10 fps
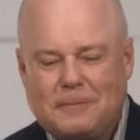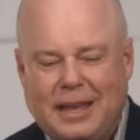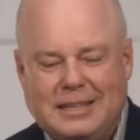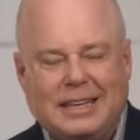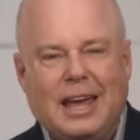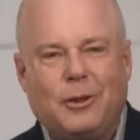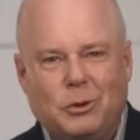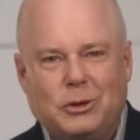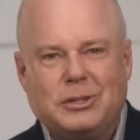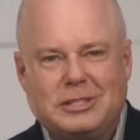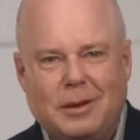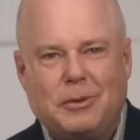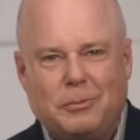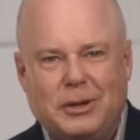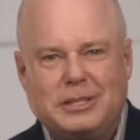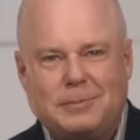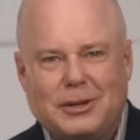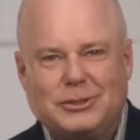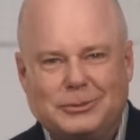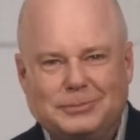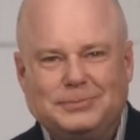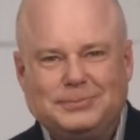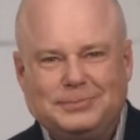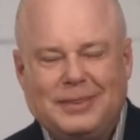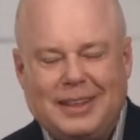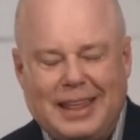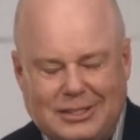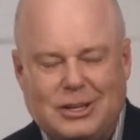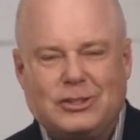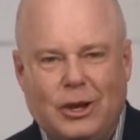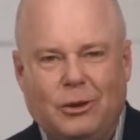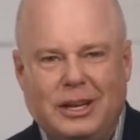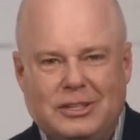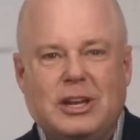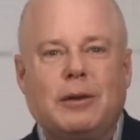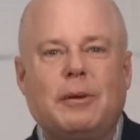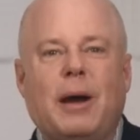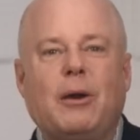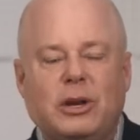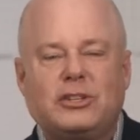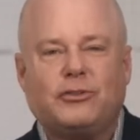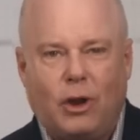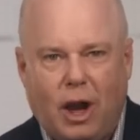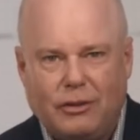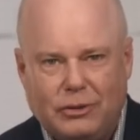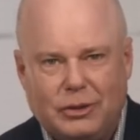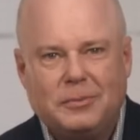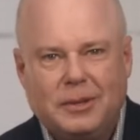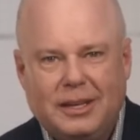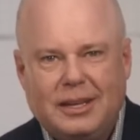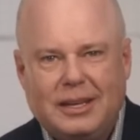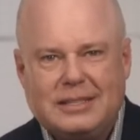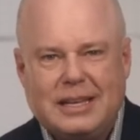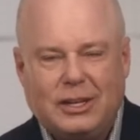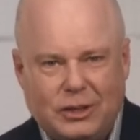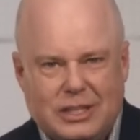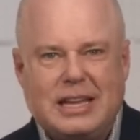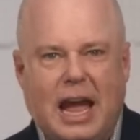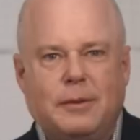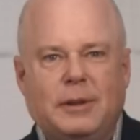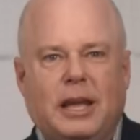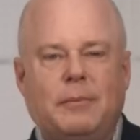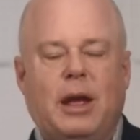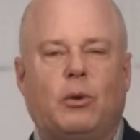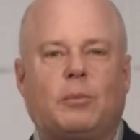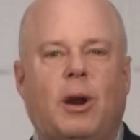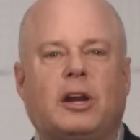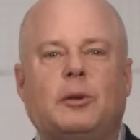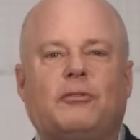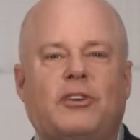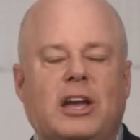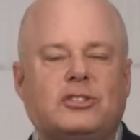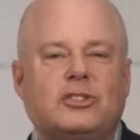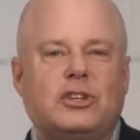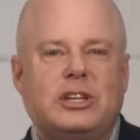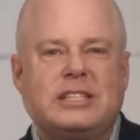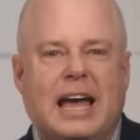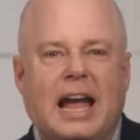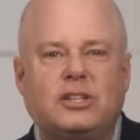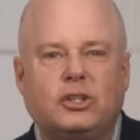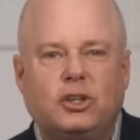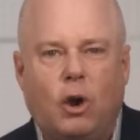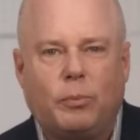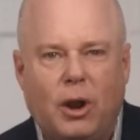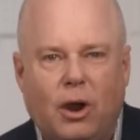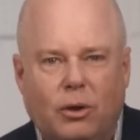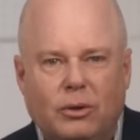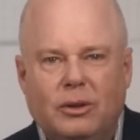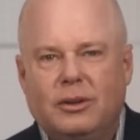and together we're doing something pretty special. That's our show. Ladies and gentlemen, my wish for all of you is that you decide to become network marketing professionals. You decide to go pro